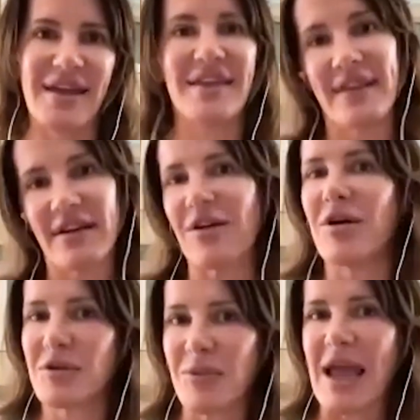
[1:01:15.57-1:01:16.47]
in their
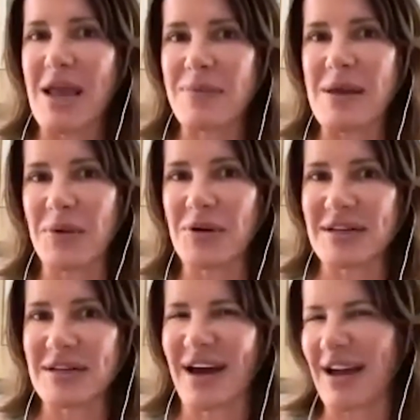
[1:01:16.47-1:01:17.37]
own way, people
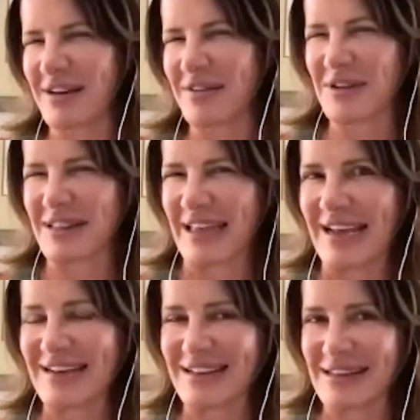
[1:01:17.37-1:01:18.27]
could kind of
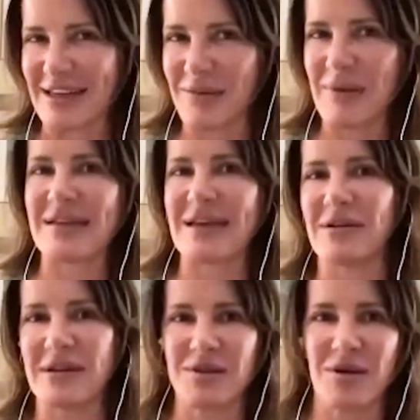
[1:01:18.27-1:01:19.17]
relate a little bit,
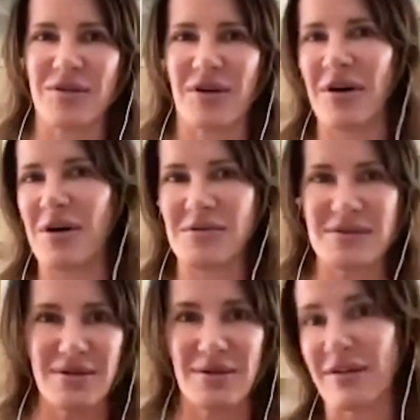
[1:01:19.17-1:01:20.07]
going through their own
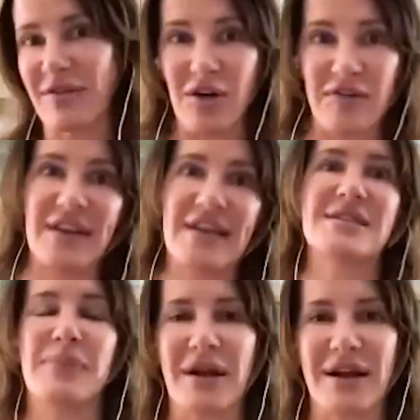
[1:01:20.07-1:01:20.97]
sort of COVID
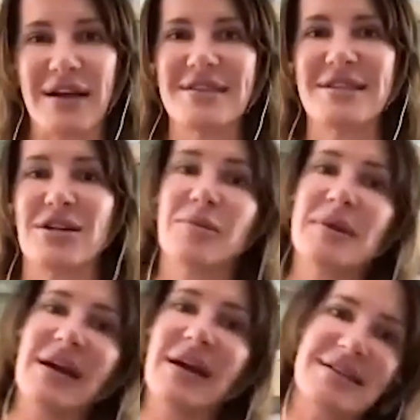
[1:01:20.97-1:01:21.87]
experience,
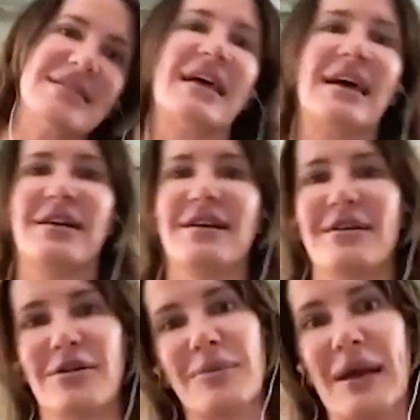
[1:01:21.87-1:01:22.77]
being
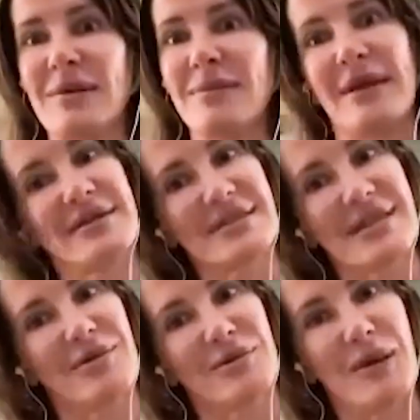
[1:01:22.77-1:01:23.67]
isolated or maybe being
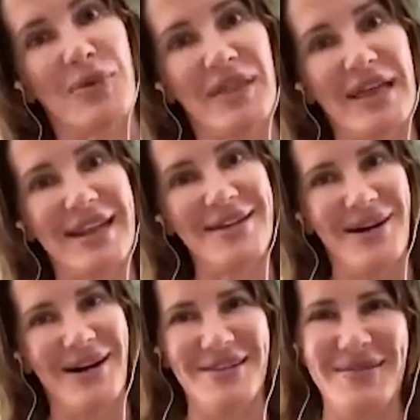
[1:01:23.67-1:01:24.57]
stuck with people they didn't
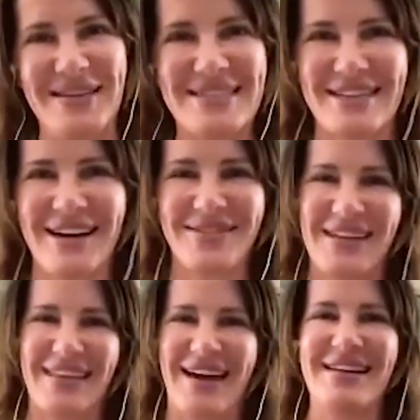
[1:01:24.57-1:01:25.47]
want to be stuck
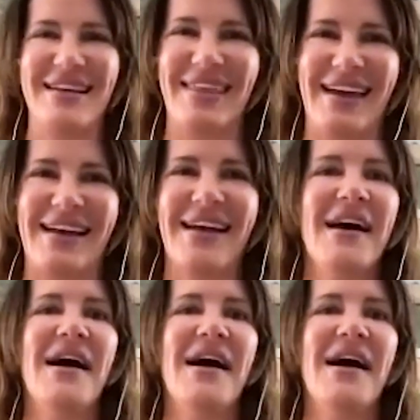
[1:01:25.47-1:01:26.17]
with, kind of thing.